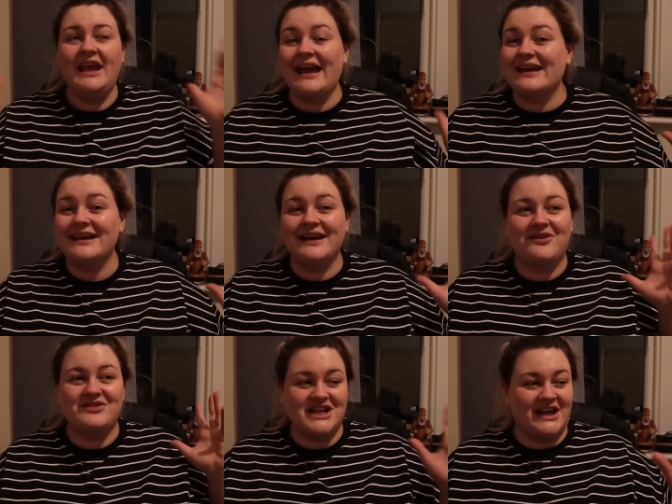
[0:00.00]

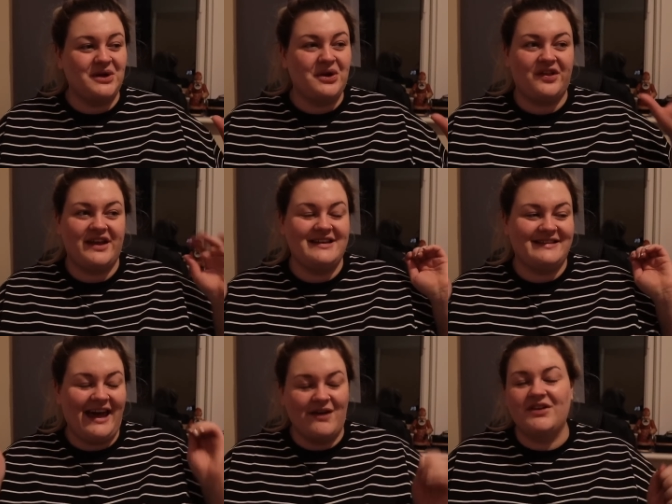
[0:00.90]
a channel that is
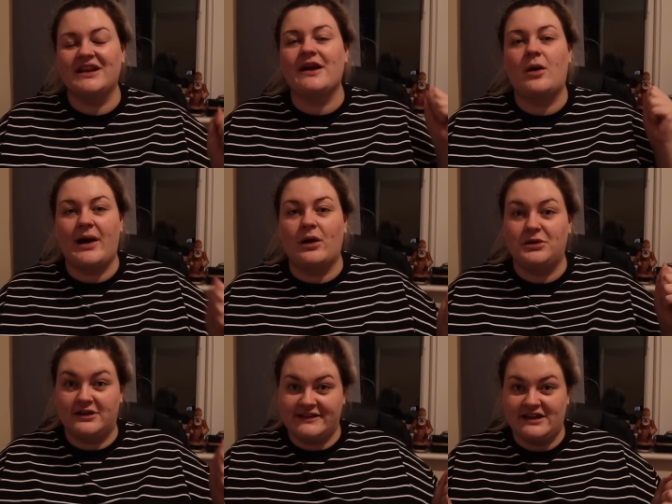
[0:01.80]
heavily about
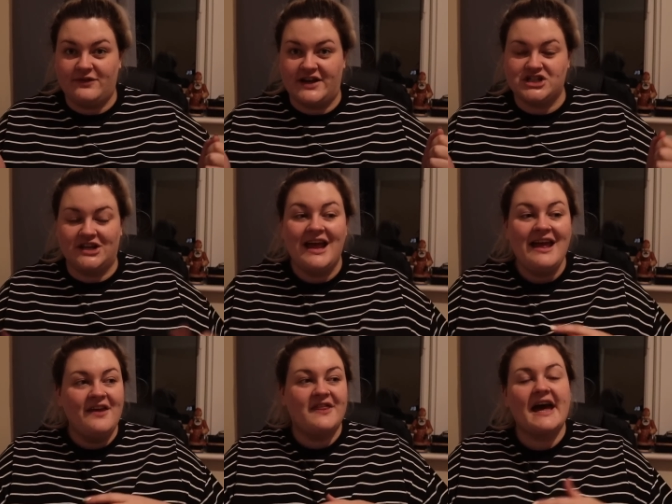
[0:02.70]
plus size fashion.
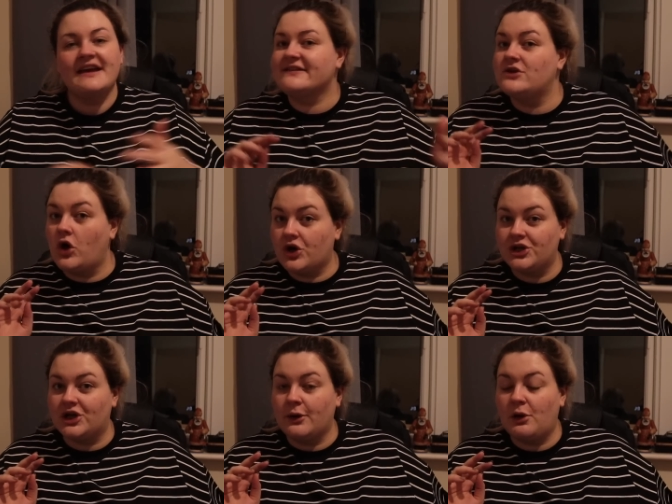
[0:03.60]
That is not going
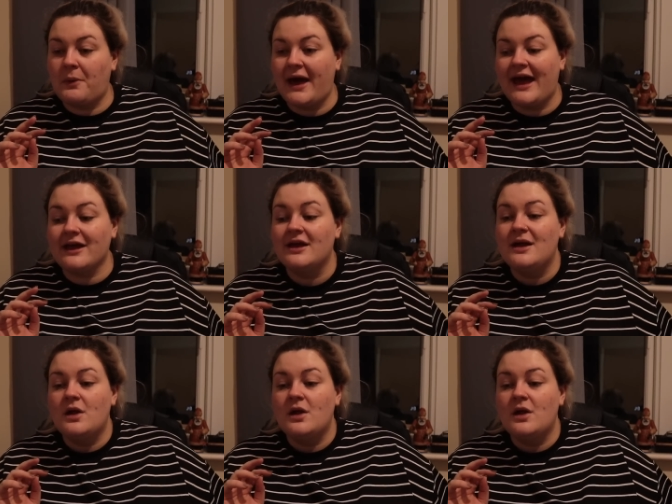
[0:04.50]
to go away,